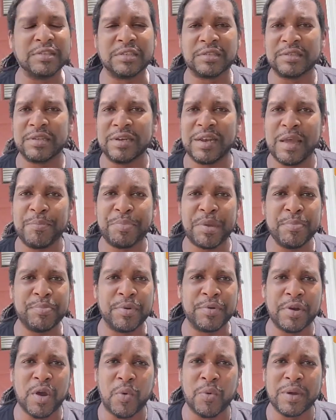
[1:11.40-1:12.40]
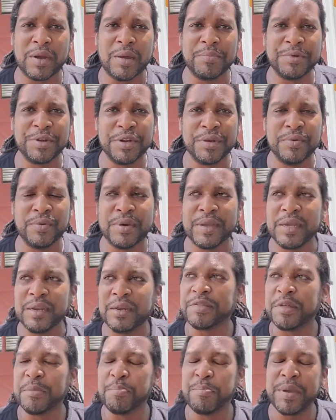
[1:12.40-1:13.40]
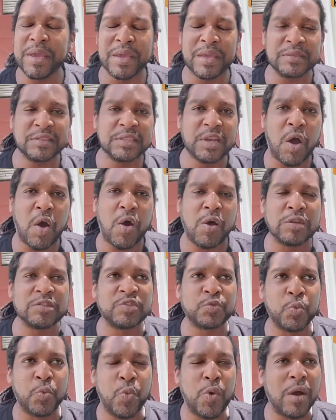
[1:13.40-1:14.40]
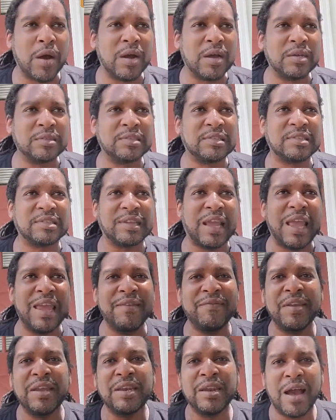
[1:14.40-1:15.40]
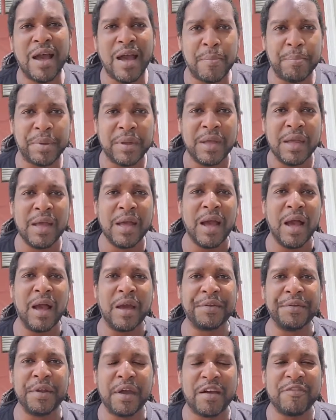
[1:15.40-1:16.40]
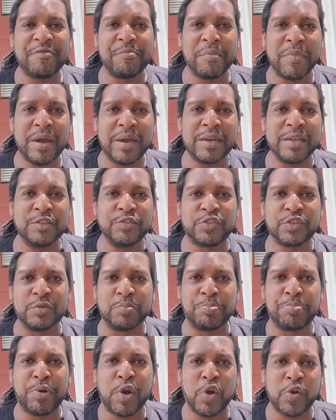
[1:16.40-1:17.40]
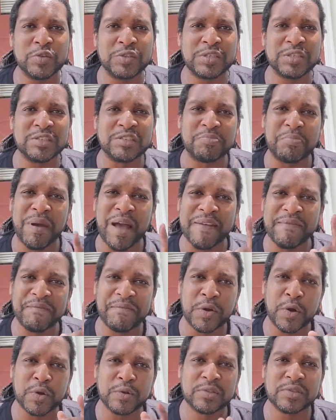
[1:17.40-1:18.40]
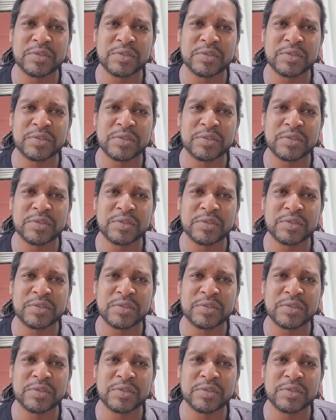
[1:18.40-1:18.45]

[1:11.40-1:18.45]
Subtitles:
to let people know what I'm doing. The biggest cost was saving up enough money to purchase my first